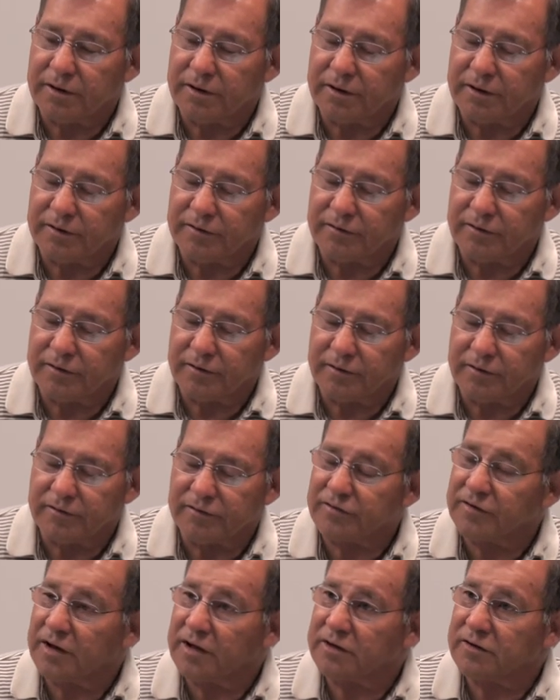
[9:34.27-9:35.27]

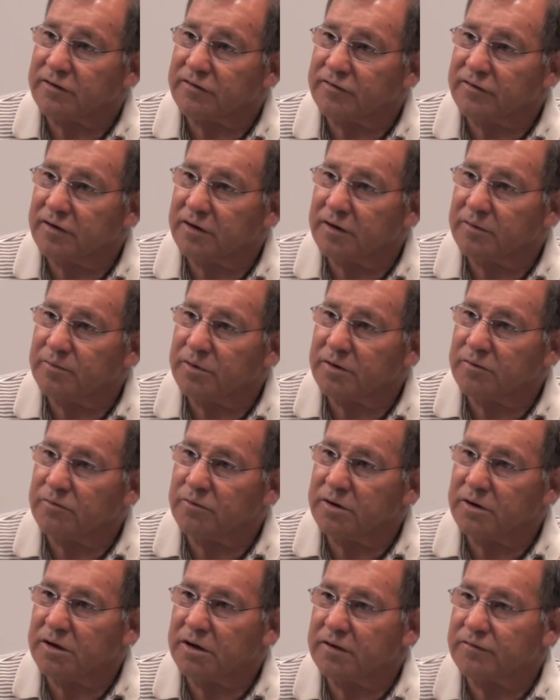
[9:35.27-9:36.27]
it's sad to say, but
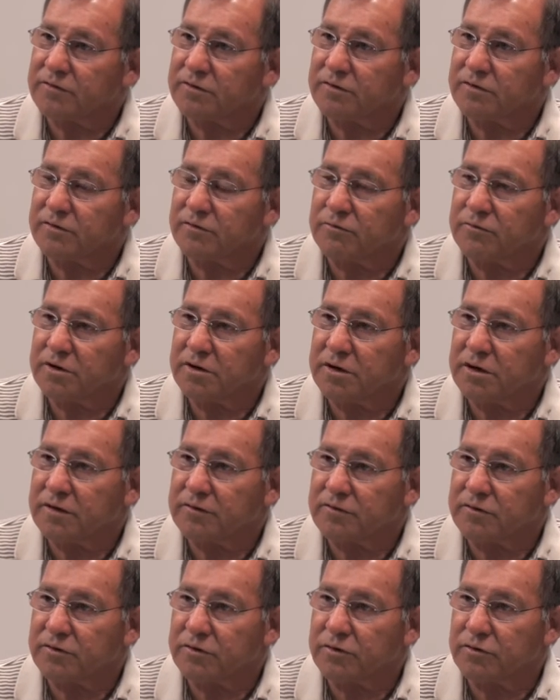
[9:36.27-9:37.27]
we have to
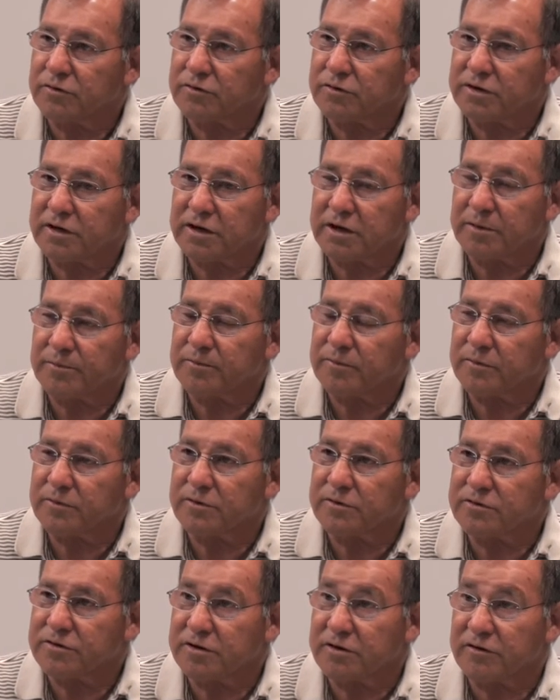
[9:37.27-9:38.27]
go tap
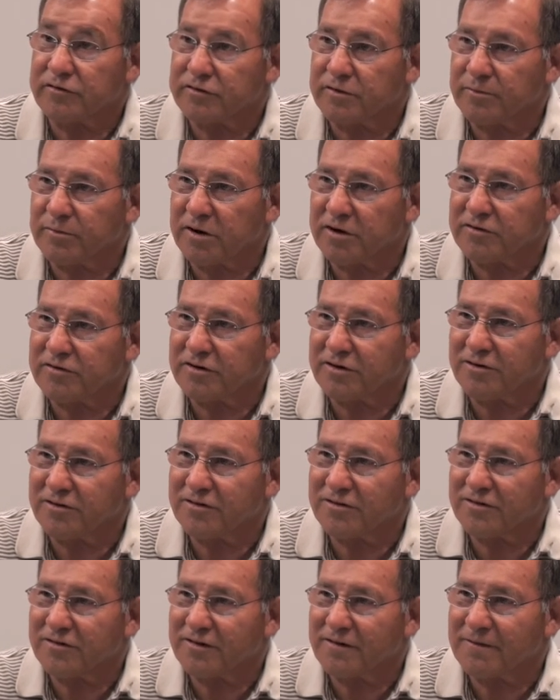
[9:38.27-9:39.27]
the till someplace
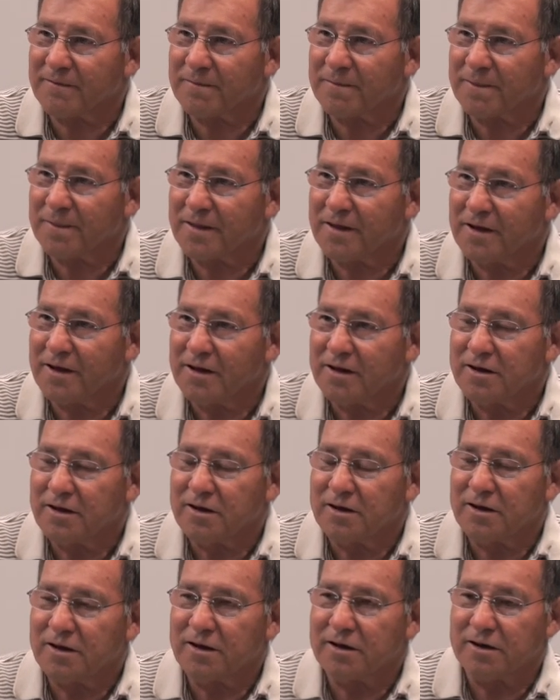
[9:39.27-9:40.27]
else.
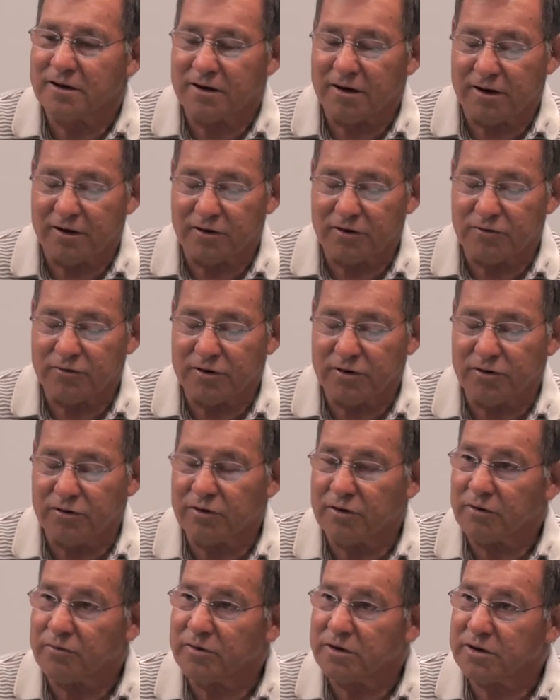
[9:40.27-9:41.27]
And how do we do
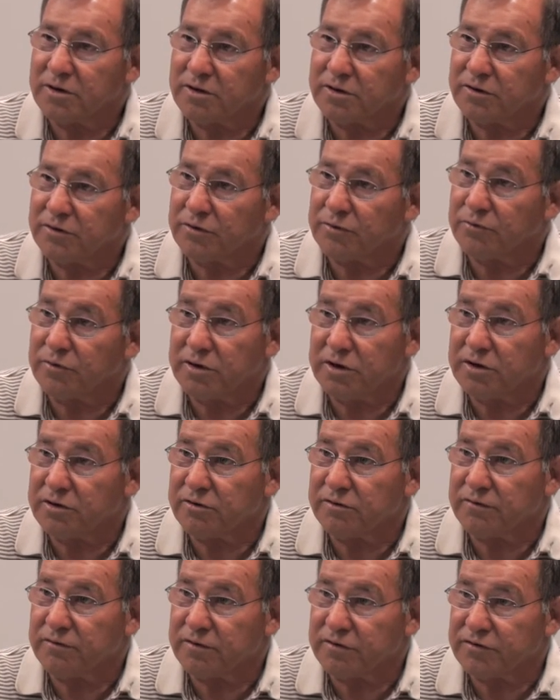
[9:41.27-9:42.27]
that? We need
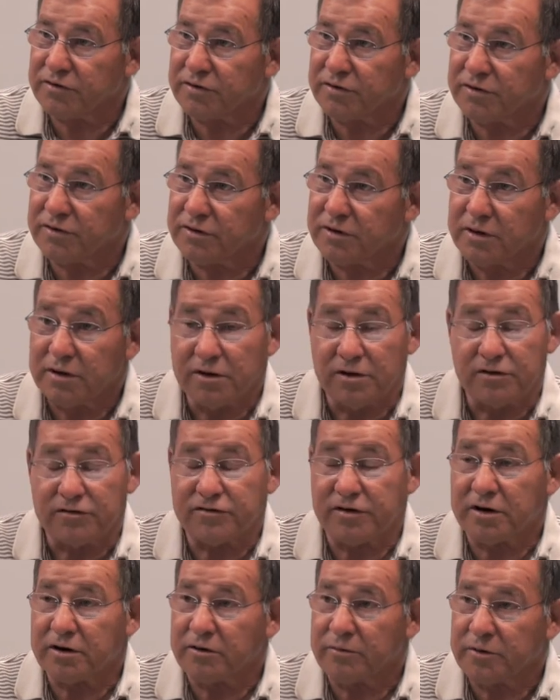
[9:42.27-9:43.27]
to visit
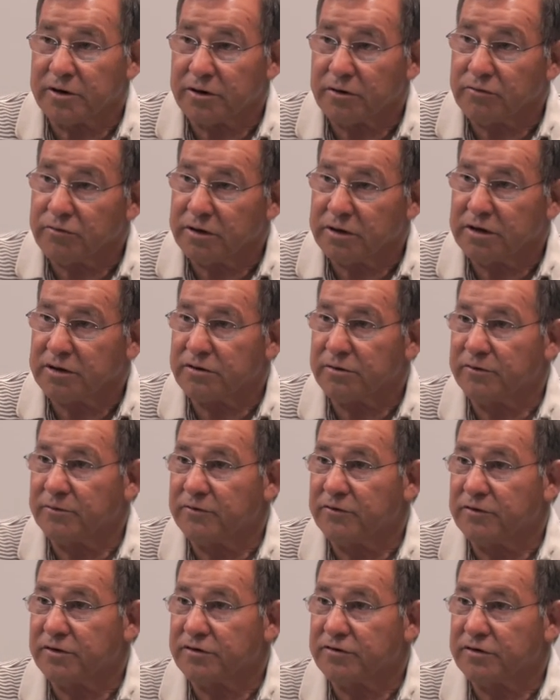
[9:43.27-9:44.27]
Sacramento. We need to
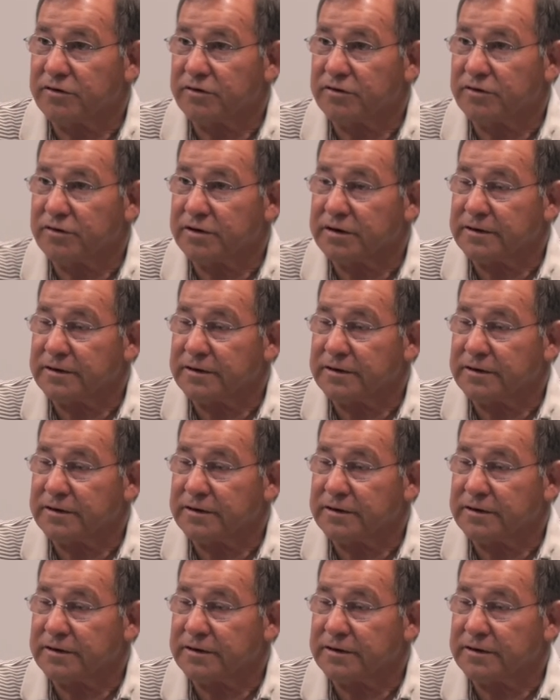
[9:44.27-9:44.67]
visit